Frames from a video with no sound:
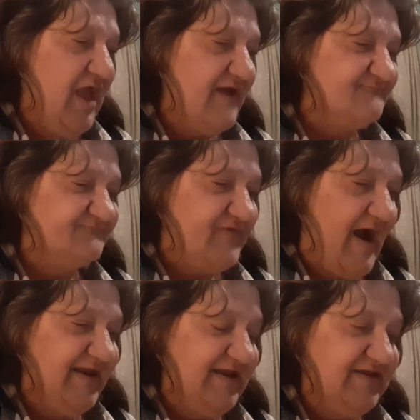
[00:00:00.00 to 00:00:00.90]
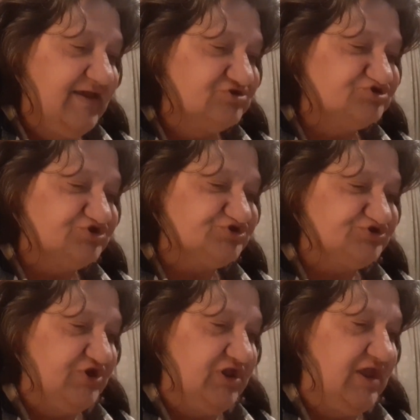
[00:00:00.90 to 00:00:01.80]
and fight against the
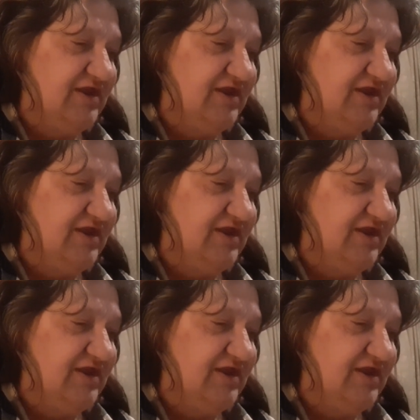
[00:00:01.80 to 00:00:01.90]
city,